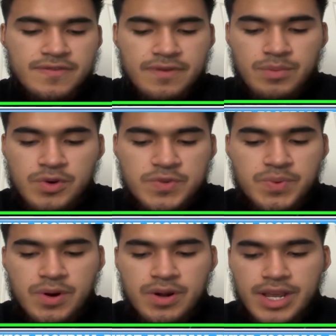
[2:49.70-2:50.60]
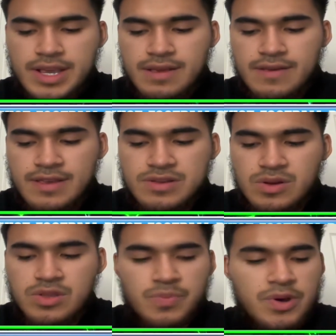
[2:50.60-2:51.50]
for the most part, is, is
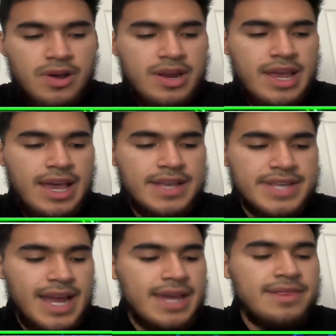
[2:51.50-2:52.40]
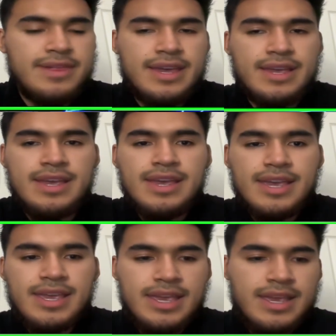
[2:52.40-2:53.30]
looked upon as, I think,
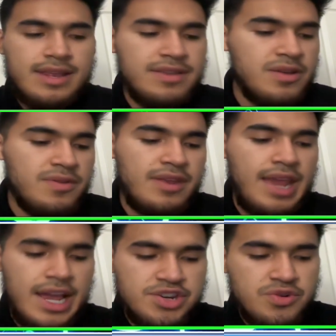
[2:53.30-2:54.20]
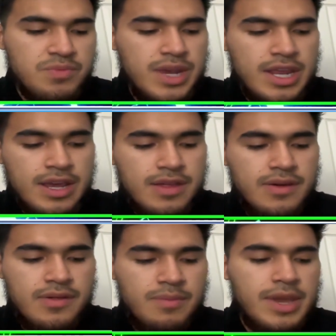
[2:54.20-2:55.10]
in you know the national media,
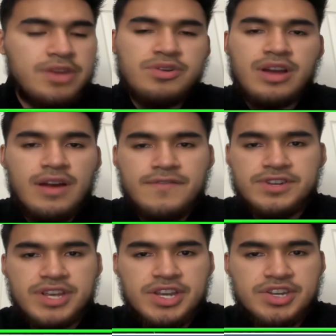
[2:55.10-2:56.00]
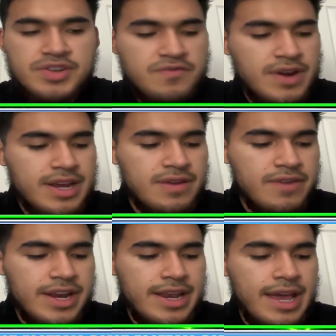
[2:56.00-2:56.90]
the, the major conversations right
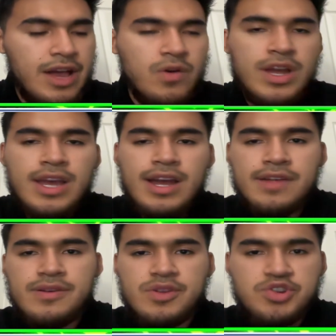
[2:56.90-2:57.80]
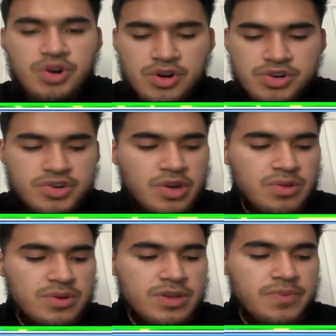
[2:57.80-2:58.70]
right now. I think the Chargers are
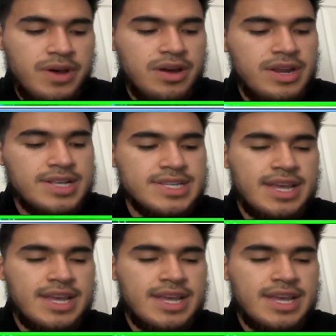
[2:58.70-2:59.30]
looked upon as